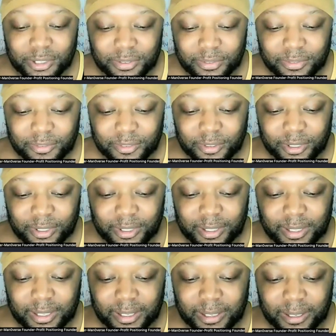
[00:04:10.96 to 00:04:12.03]
code
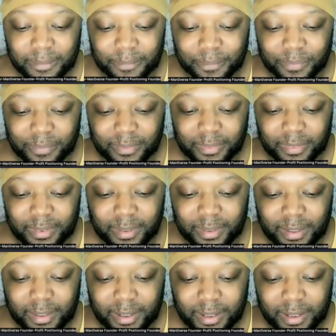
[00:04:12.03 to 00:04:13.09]
for
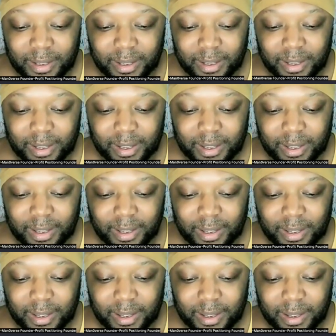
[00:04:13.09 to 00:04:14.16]
uh,